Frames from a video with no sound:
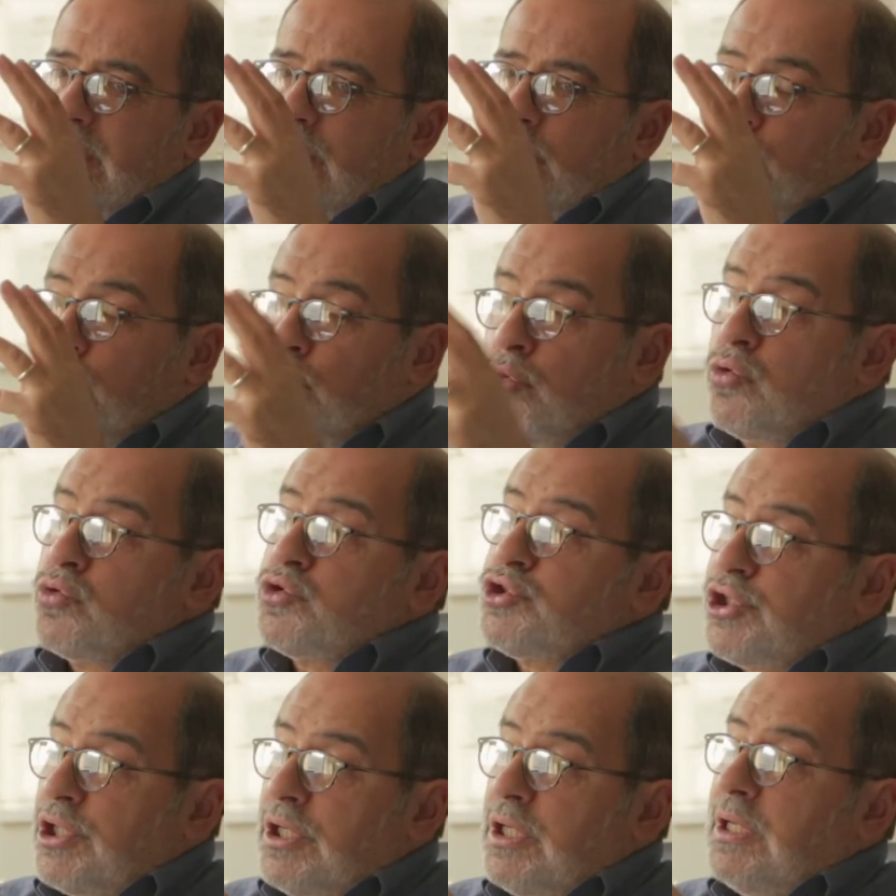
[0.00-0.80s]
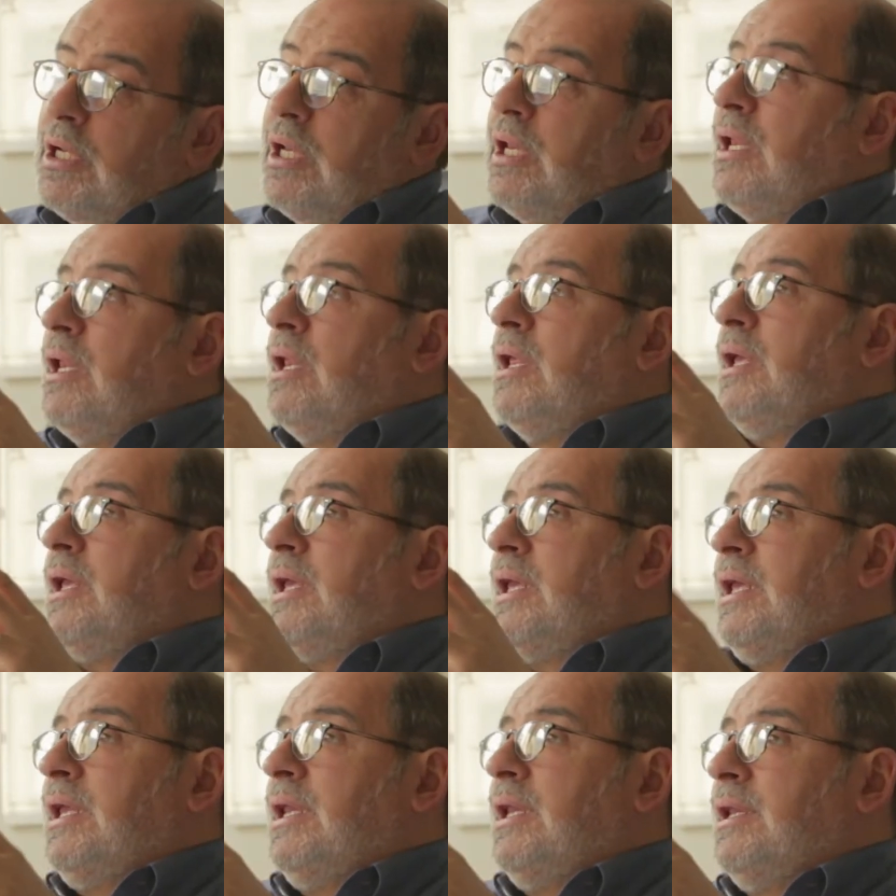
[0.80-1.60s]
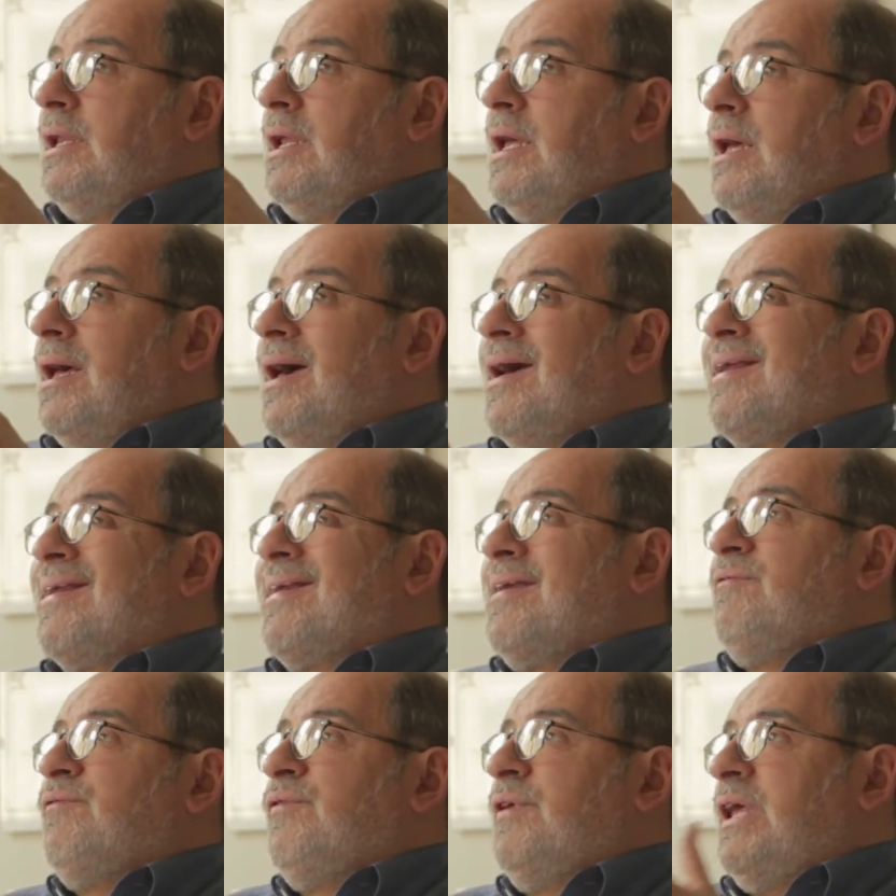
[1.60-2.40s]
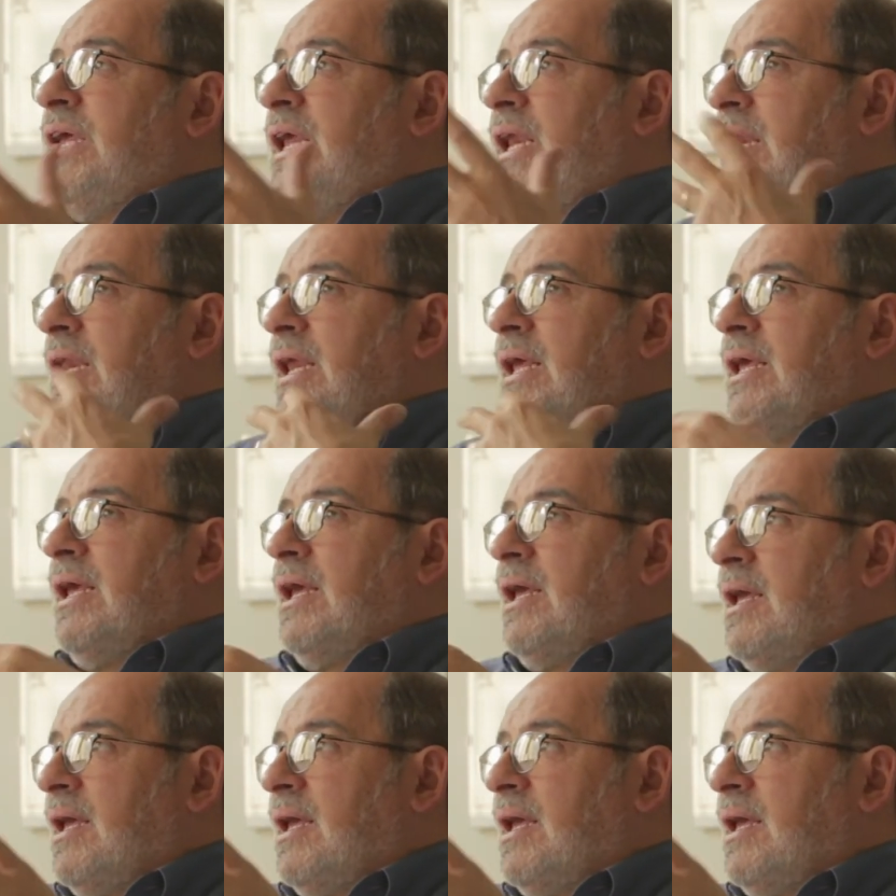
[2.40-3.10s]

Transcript: crucial in revealing